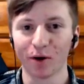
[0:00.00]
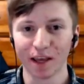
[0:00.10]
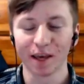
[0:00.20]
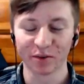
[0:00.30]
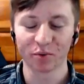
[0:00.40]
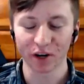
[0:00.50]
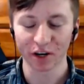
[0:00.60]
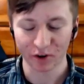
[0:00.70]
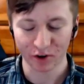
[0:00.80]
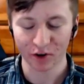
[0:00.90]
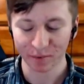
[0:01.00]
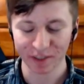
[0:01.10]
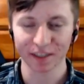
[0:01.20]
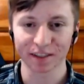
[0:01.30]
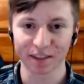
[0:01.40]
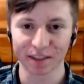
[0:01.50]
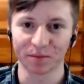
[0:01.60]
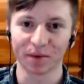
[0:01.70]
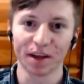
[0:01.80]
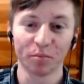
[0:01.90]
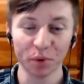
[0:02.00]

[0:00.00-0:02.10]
it was a pretty crap system,